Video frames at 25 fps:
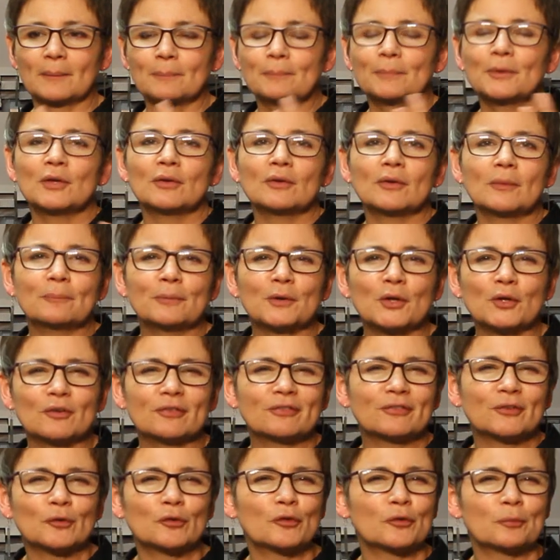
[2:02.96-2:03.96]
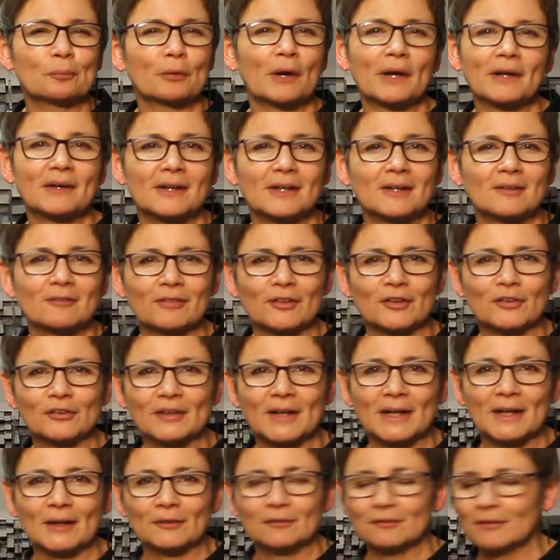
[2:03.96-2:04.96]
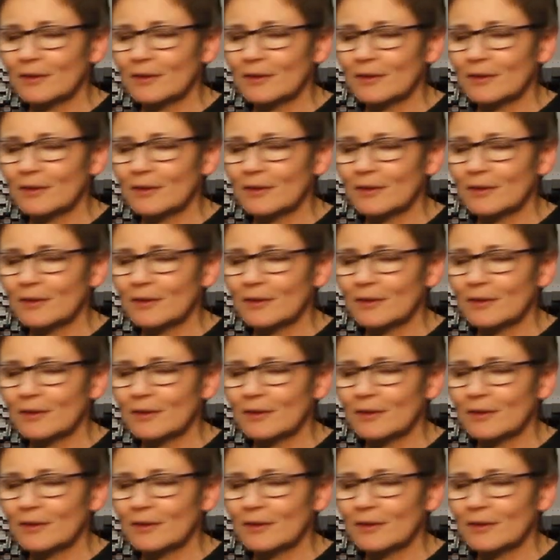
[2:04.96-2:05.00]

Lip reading: a beautiful spreading of the sound.